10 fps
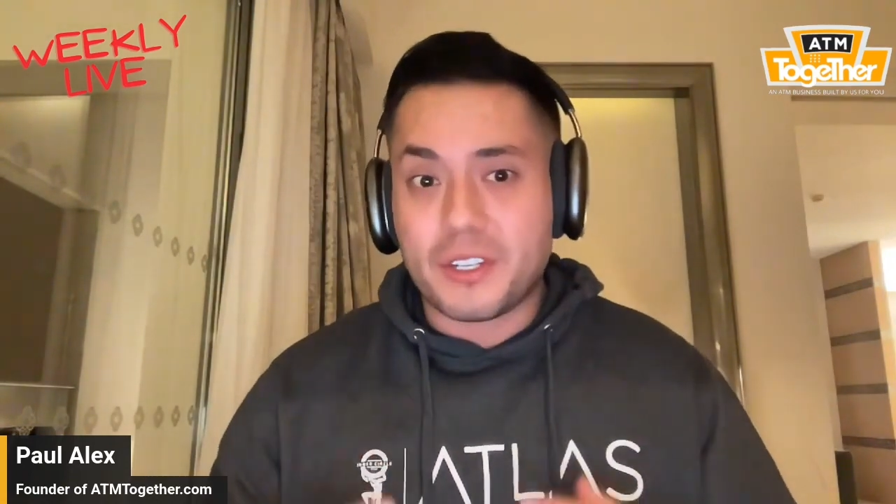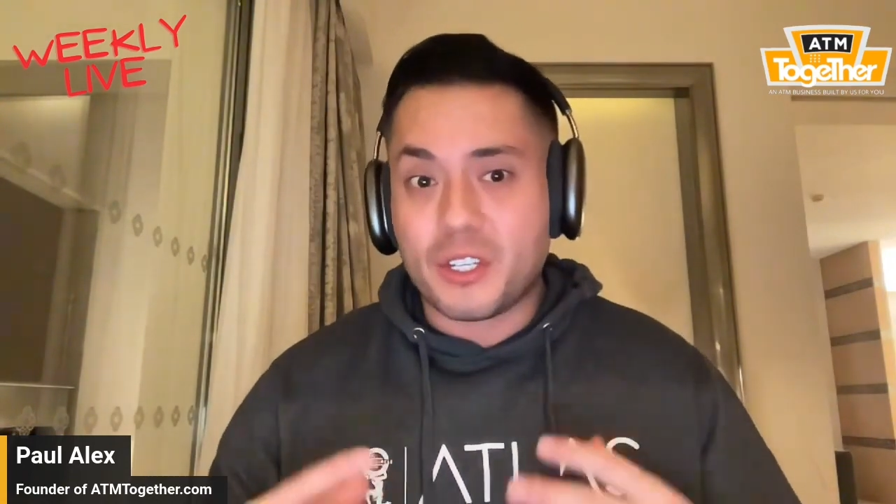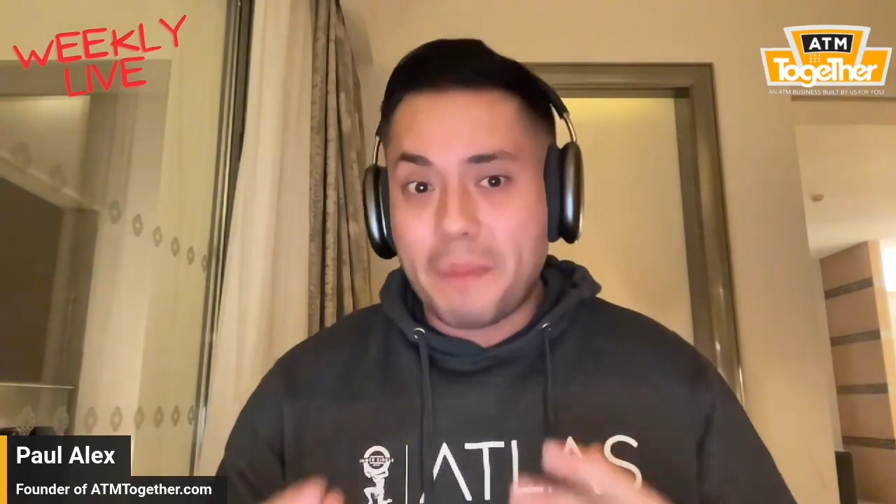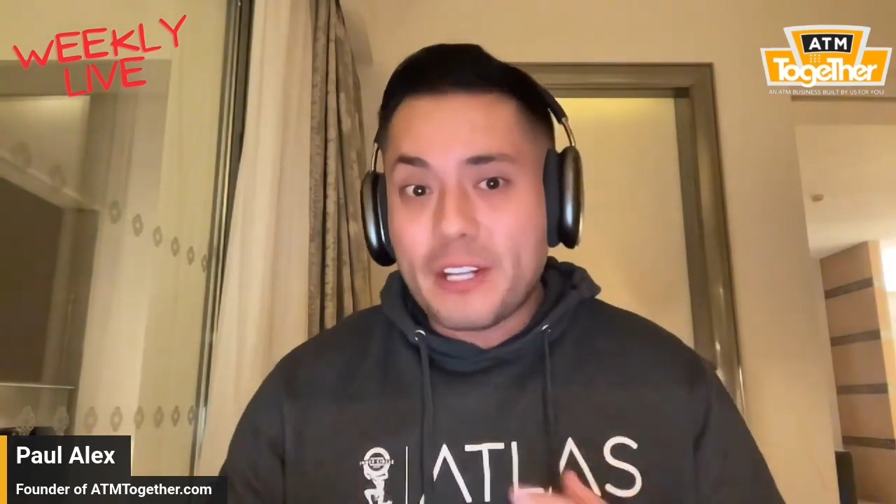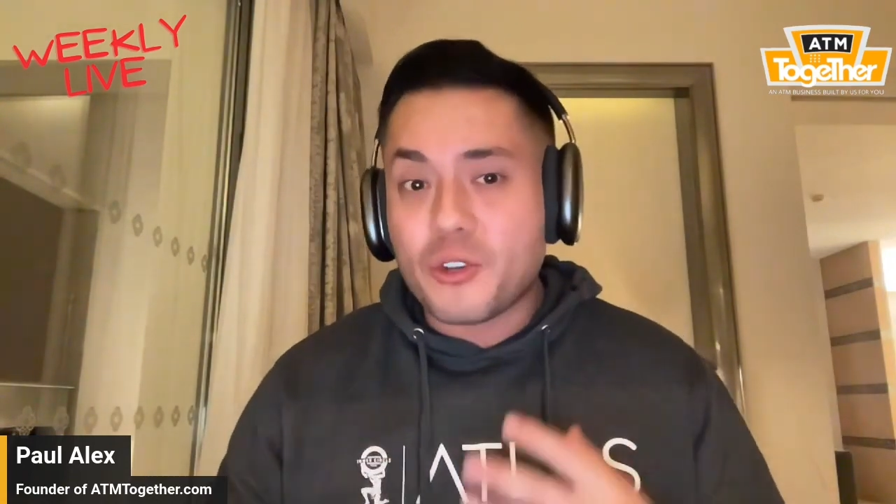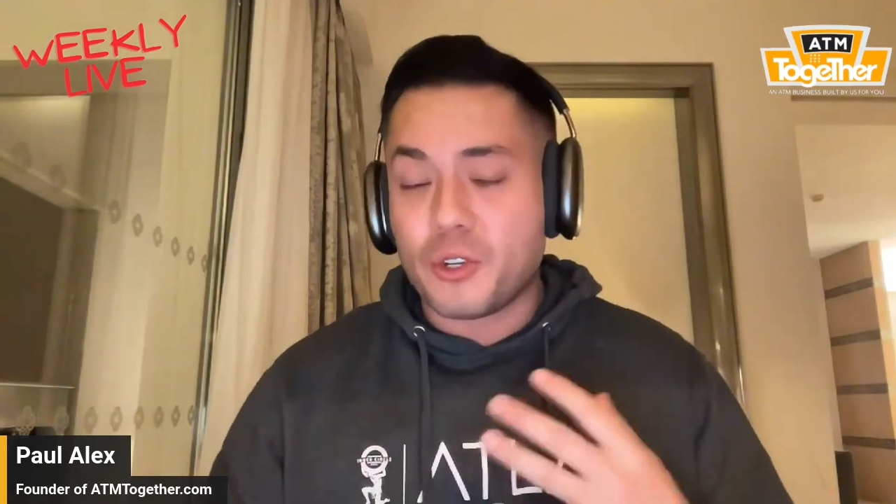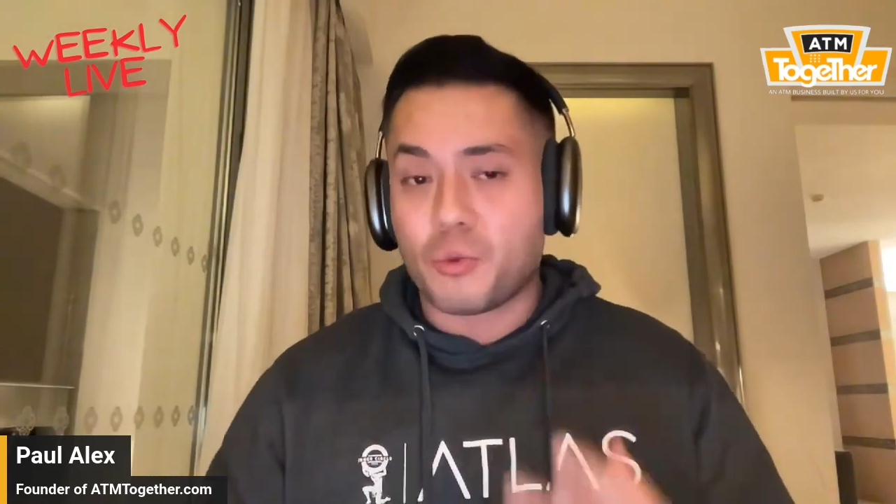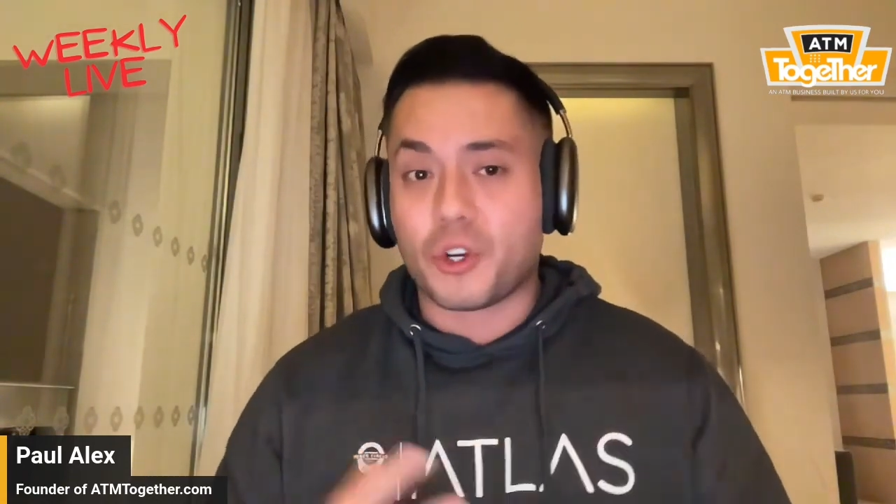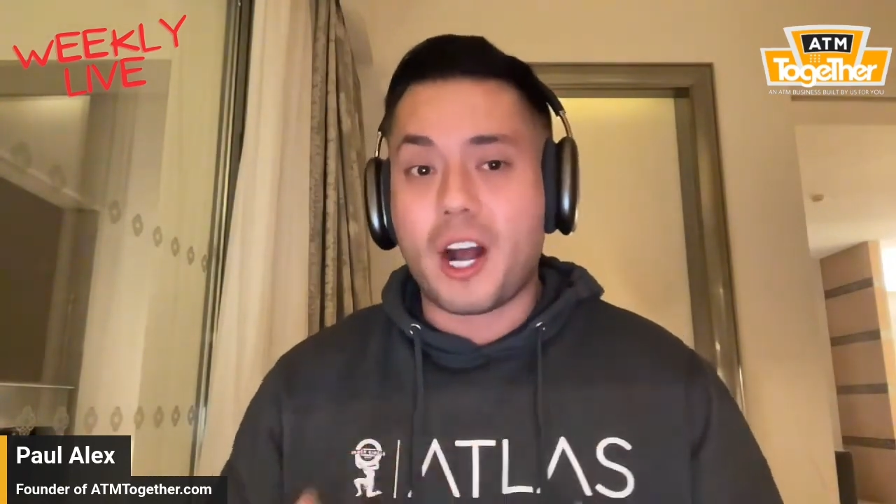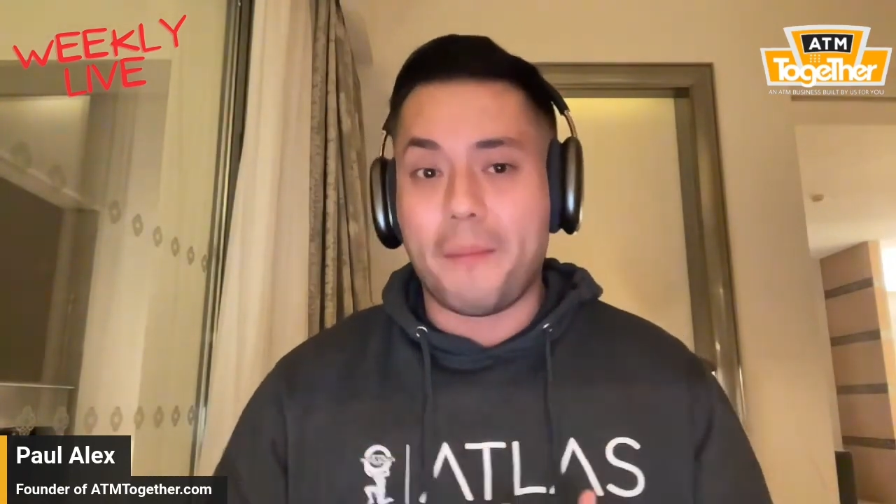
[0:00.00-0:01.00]

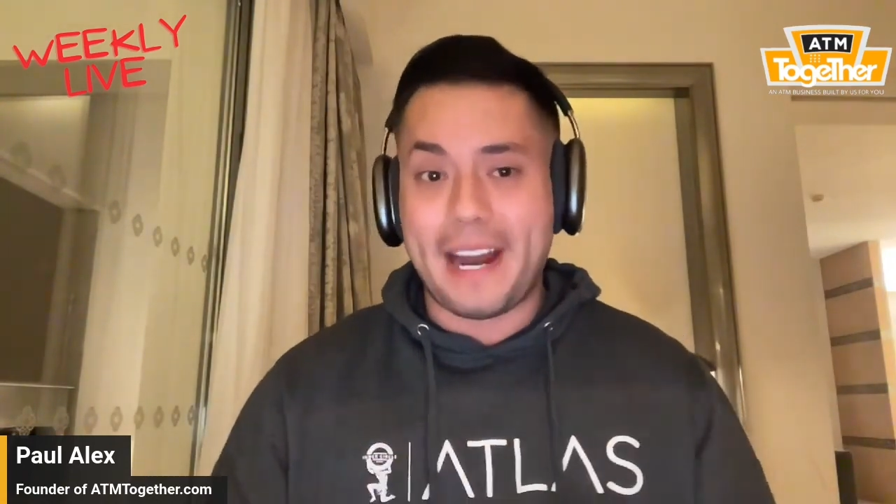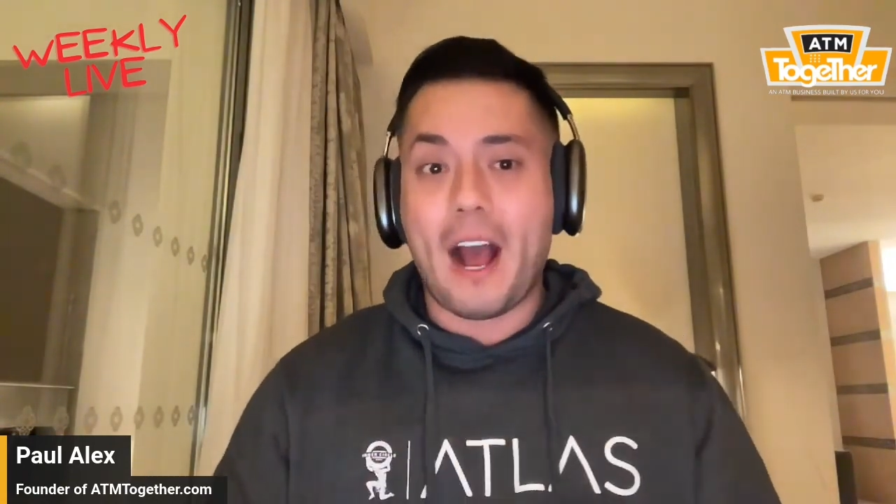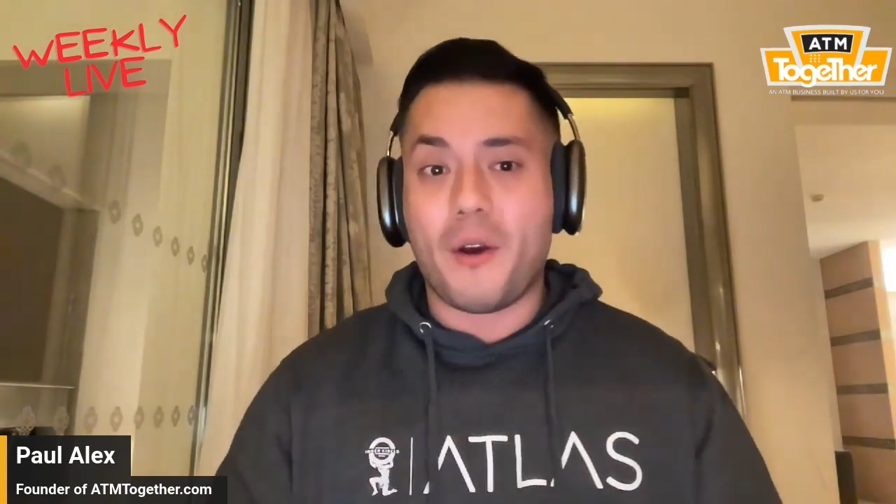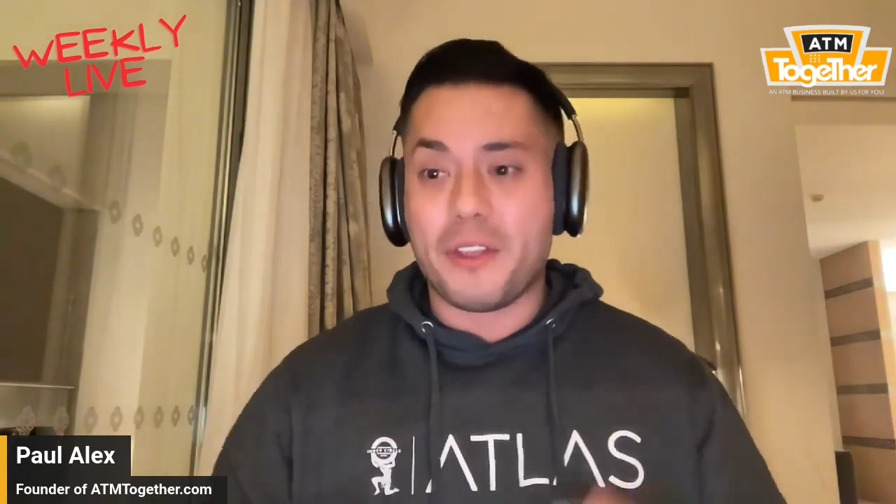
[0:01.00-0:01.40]
Dispensaries were coming out